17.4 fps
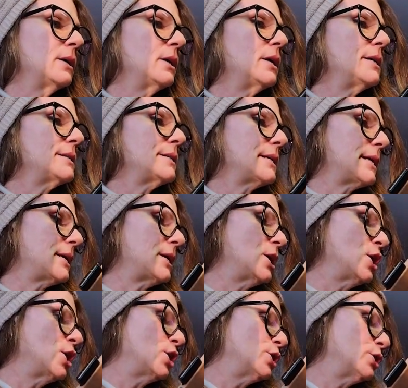Is it
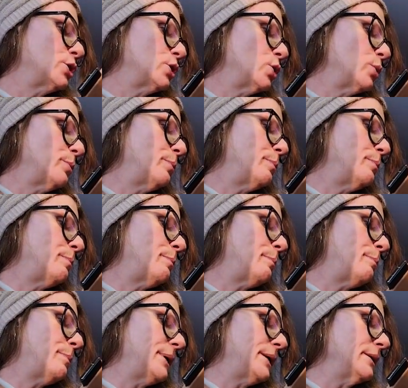
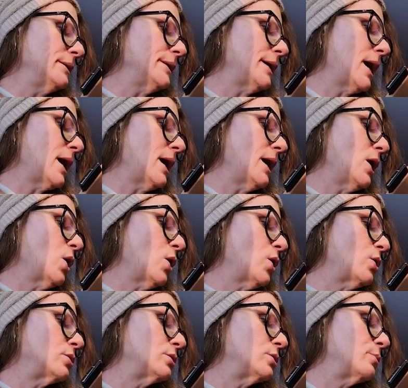lobelia
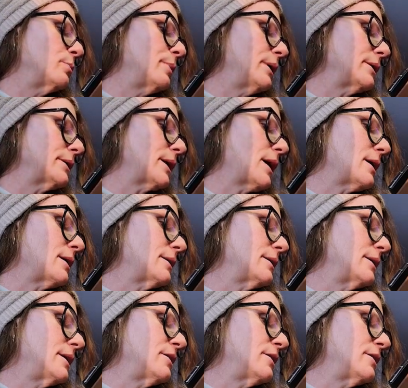or lobelia?